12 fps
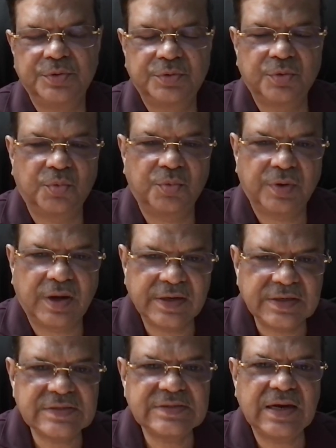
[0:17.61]
So
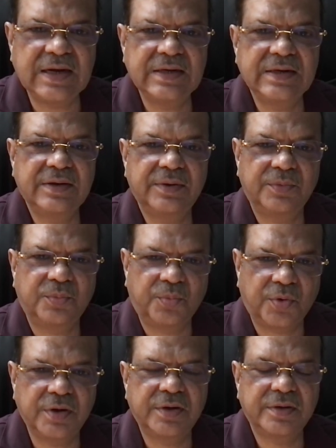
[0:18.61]
understand
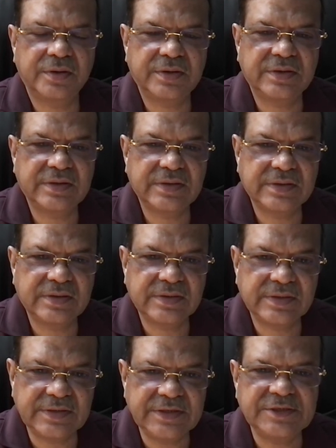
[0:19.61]
what
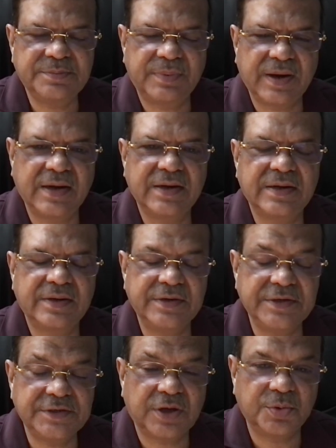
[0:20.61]
each planet,
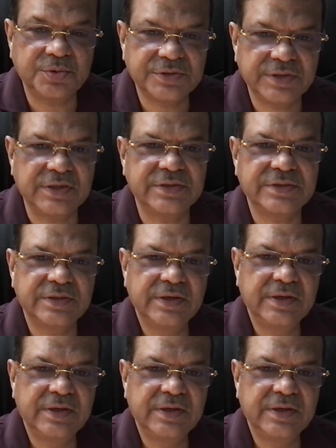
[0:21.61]
each house says.